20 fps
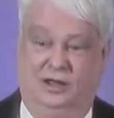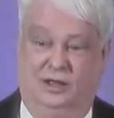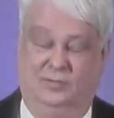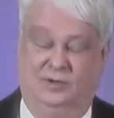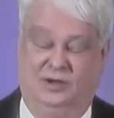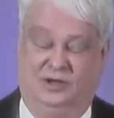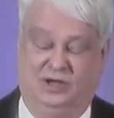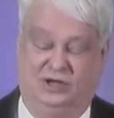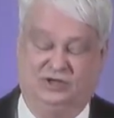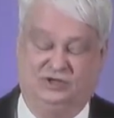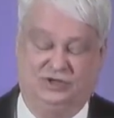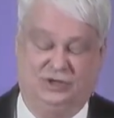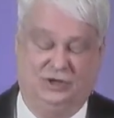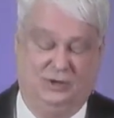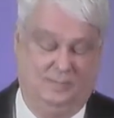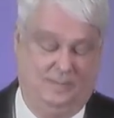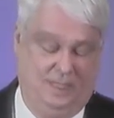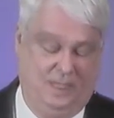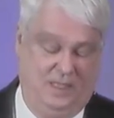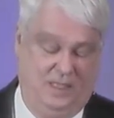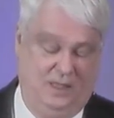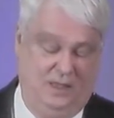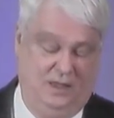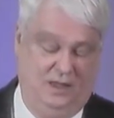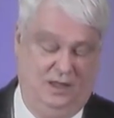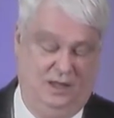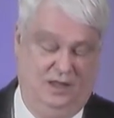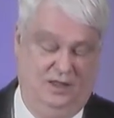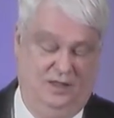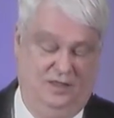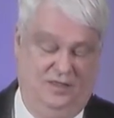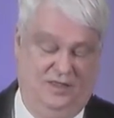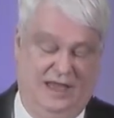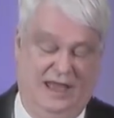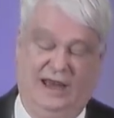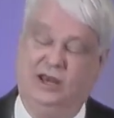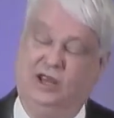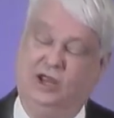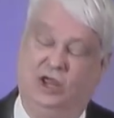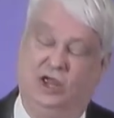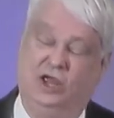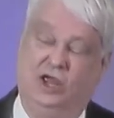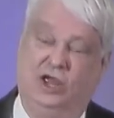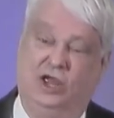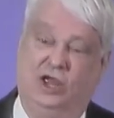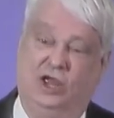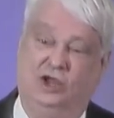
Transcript: because that